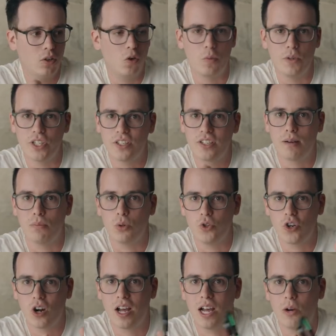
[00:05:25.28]
almost a tumble
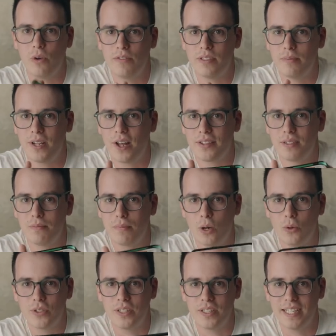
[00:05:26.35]
dryer with some nuts and
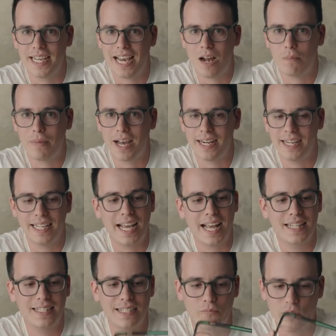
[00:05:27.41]
bolts and see how bad it
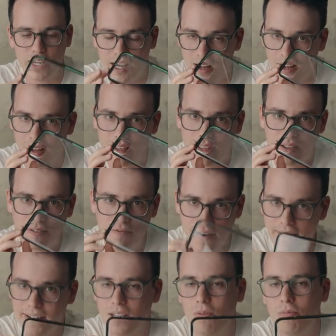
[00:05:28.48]
gets. And we are
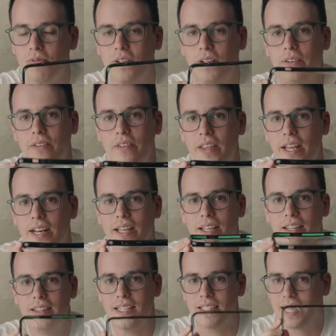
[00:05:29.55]
very confident that
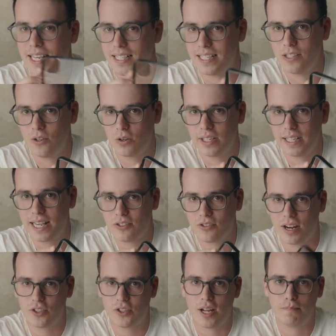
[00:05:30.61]
this case is not going to get
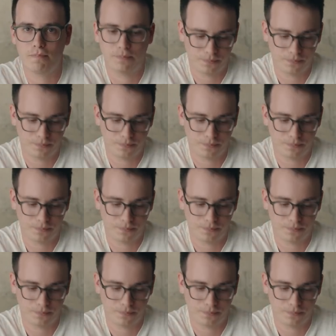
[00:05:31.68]
scratched up.